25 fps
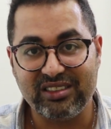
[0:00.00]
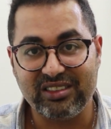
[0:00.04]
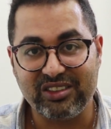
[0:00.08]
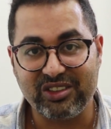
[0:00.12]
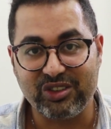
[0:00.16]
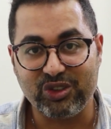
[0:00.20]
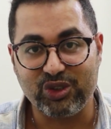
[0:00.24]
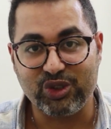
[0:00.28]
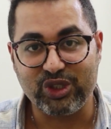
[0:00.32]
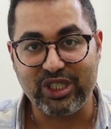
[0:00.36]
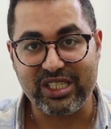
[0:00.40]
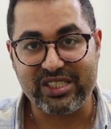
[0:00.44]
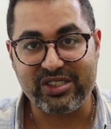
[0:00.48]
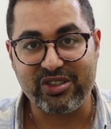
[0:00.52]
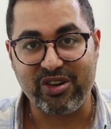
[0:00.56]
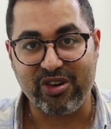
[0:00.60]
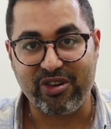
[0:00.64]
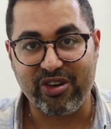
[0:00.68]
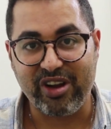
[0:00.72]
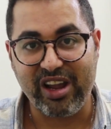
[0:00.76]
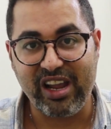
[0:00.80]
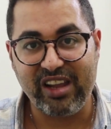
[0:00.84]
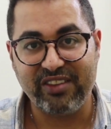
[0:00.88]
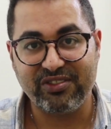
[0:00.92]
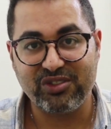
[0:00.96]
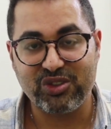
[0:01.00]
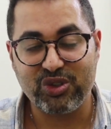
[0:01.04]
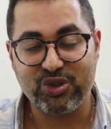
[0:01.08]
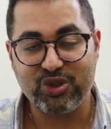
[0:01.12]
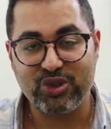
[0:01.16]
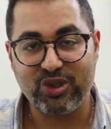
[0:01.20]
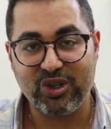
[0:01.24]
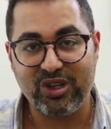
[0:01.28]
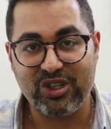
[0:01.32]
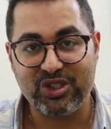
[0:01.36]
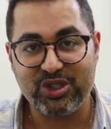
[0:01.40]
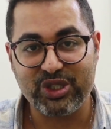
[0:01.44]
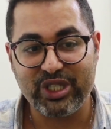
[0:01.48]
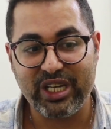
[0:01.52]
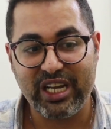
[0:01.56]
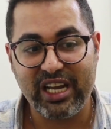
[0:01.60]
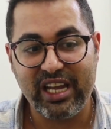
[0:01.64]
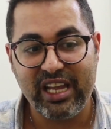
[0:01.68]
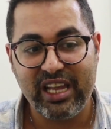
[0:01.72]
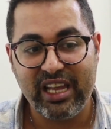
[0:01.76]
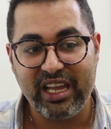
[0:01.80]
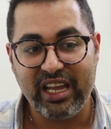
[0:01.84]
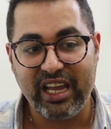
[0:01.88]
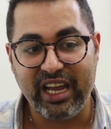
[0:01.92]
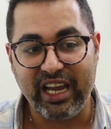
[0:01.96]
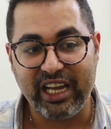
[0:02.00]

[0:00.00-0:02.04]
you just arrive to Georgia